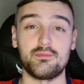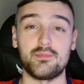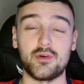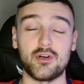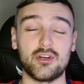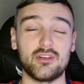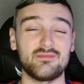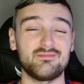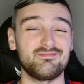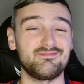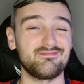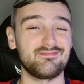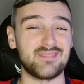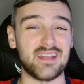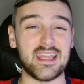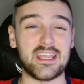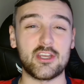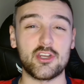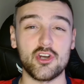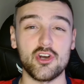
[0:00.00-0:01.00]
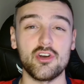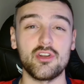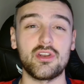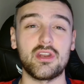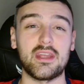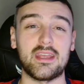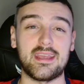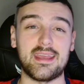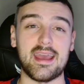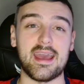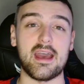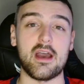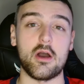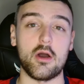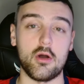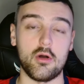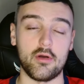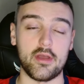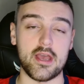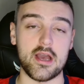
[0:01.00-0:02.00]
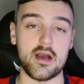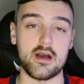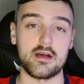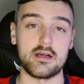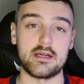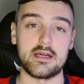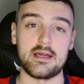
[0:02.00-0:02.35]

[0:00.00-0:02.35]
but they could get higher.